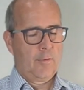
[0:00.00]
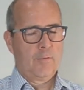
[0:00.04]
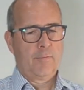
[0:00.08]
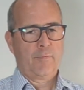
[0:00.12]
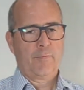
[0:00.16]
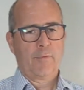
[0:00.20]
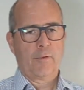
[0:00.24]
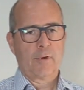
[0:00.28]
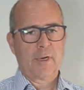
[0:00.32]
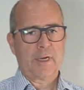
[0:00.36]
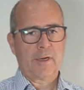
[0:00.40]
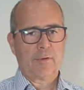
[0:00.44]

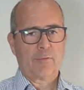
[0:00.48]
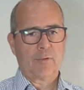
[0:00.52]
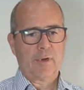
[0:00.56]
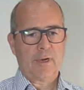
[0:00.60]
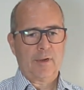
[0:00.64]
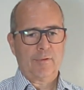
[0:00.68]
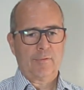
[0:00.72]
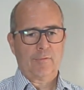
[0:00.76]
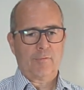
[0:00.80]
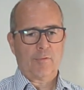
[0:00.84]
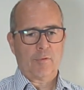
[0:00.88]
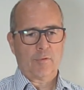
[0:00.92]
Fully
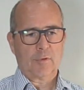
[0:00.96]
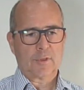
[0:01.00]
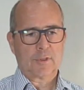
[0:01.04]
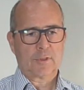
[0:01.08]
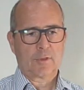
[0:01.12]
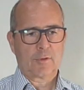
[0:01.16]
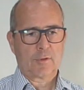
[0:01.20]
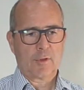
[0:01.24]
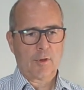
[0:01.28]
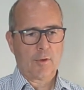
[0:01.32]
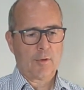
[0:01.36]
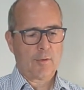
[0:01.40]

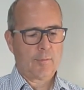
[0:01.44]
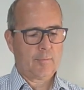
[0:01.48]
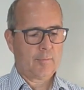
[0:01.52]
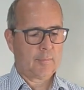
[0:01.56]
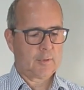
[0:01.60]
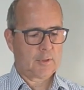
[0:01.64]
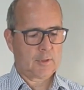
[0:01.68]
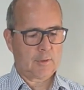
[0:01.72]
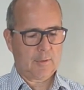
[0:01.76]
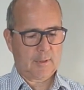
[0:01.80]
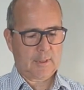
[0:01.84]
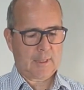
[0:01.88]
reinforced thumb,
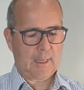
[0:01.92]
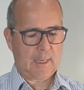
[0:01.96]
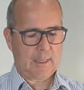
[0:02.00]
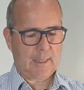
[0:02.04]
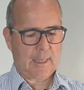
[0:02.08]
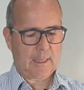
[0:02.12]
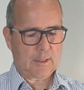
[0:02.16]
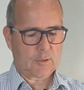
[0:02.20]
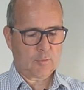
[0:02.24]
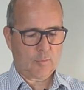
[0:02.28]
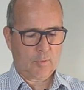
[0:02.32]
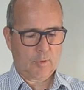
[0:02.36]
so again
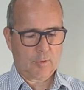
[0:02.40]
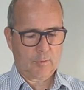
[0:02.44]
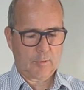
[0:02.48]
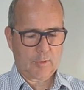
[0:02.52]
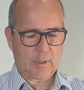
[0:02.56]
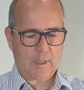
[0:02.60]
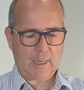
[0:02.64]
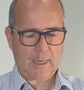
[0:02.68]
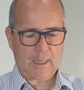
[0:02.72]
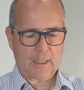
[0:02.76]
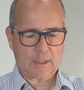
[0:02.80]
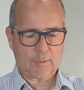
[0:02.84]
that's where we're
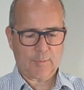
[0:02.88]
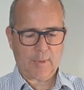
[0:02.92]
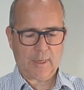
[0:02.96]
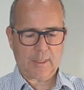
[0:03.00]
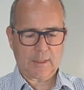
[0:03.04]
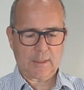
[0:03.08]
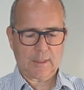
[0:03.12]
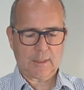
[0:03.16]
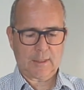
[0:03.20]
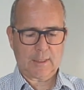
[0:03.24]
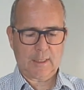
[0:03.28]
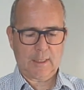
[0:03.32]
going to expect
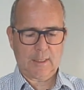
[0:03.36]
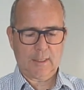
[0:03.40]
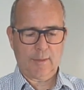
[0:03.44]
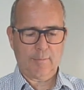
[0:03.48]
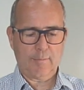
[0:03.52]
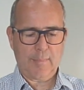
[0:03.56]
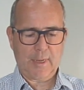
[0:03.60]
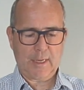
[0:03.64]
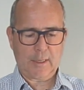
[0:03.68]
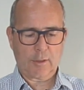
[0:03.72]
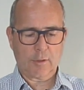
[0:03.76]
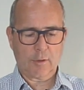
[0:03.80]
to see the
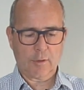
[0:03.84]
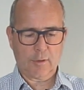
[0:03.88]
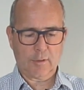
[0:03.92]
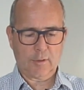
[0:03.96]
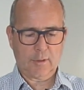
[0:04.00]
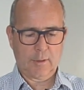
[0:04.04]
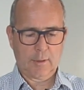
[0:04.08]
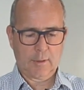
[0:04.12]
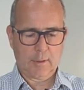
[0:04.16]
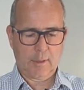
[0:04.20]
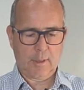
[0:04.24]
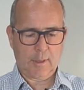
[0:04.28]
MIG gun
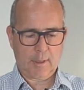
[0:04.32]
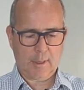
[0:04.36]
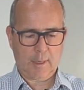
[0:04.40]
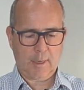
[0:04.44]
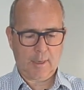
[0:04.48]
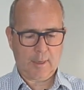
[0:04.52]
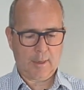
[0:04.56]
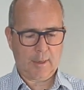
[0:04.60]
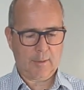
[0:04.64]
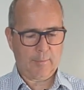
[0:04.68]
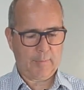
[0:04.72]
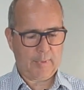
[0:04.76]

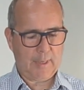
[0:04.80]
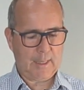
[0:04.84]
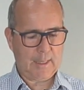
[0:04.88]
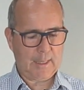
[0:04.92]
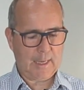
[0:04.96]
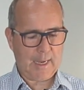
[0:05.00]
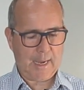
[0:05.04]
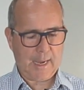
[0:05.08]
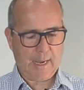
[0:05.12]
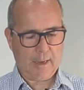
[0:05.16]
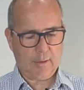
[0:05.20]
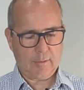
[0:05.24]
being
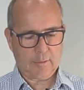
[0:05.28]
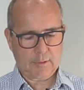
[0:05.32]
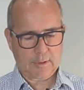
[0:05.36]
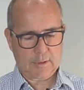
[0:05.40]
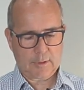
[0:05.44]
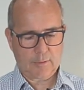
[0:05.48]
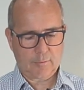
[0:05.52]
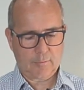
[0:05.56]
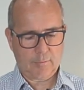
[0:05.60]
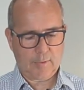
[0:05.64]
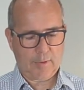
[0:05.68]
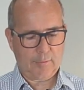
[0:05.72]
held,
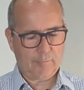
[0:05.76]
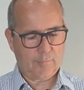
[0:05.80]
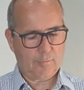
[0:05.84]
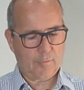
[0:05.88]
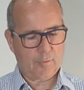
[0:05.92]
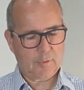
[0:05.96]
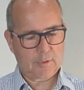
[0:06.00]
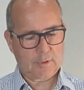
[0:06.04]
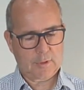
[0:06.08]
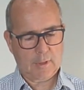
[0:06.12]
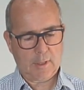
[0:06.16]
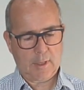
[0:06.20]
so
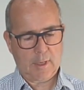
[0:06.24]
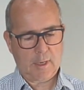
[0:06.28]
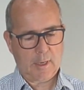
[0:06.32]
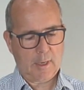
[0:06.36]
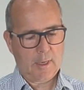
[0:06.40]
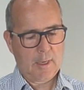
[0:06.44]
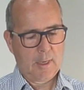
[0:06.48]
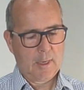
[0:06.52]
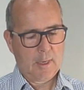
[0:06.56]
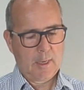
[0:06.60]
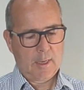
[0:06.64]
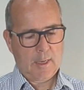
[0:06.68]
reinforced there.
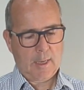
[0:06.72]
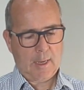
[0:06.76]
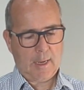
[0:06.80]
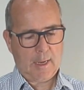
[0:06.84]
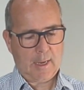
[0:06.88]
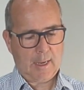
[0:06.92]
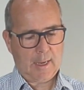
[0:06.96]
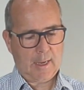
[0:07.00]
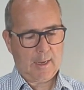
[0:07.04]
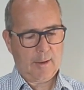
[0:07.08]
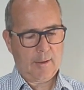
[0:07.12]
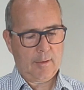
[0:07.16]

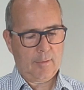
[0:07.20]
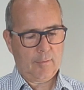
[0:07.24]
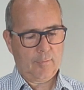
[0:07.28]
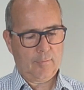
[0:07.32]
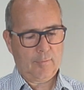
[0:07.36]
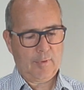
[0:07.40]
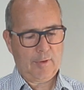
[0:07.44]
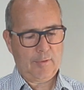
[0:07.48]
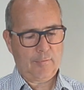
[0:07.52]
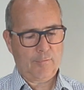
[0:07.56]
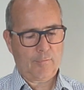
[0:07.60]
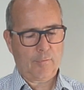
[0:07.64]

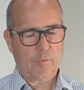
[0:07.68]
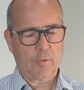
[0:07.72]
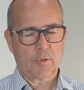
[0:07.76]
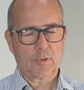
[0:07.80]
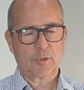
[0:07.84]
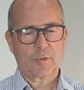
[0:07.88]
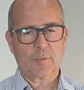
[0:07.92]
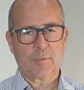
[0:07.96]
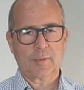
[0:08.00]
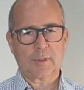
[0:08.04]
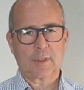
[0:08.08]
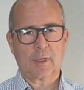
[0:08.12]

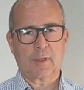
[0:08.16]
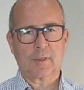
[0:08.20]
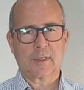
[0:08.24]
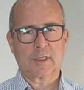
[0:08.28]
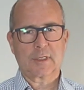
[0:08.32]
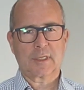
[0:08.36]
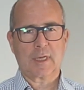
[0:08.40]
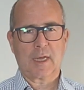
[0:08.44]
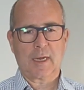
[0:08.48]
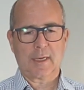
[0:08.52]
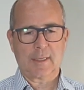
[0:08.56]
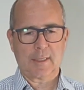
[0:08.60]
Reinforcement on the
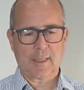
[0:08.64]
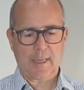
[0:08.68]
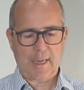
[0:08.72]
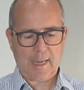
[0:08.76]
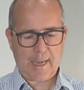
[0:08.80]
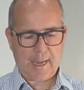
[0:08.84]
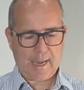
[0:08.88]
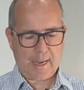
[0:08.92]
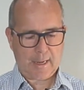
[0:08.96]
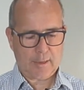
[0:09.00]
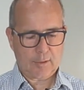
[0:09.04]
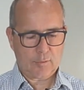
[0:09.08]
side of the
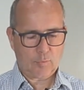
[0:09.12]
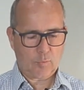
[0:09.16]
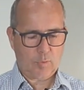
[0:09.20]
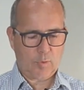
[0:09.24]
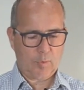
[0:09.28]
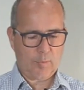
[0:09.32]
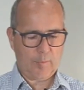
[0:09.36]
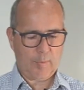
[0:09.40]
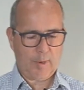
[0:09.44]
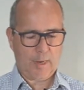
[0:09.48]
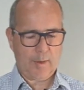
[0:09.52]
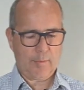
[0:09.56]
hand where
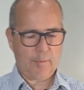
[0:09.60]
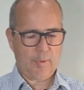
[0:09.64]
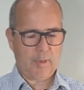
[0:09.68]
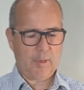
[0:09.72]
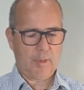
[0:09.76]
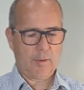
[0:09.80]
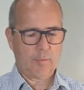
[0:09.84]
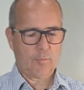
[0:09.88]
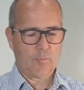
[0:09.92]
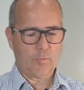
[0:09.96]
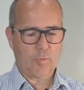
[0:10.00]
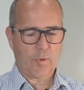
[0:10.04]
we might be
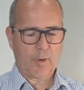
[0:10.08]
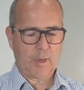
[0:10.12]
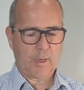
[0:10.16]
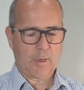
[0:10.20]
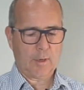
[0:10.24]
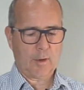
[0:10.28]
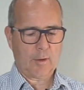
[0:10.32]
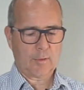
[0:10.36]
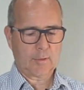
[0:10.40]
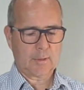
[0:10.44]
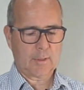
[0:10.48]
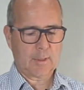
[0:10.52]
running
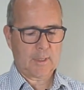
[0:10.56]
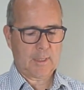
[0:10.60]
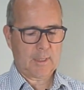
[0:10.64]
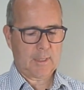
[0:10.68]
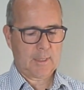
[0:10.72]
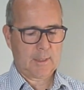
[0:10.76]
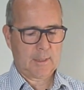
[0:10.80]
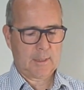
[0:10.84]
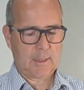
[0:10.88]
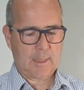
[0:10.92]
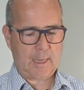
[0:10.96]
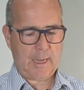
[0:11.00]
along the
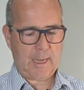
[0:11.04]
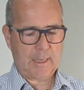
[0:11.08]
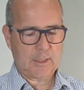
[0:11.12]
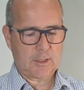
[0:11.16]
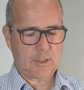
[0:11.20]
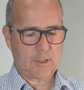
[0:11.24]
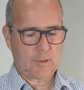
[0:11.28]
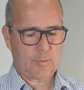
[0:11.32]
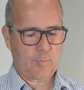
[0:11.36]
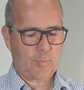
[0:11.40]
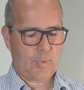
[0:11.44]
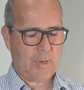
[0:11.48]
edge
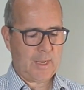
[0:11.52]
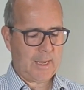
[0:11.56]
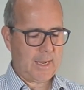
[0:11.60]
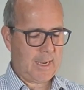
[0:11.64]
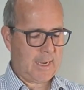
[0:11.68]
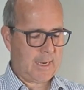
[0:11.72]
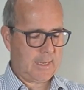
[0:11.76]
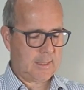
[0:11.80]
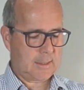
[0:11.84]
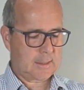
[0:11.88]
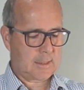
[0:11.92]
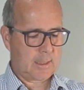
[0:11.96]
of the
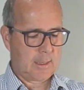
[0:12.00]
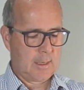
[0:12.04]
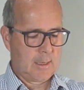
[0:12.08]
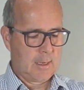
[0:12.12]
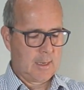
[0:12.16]
plate.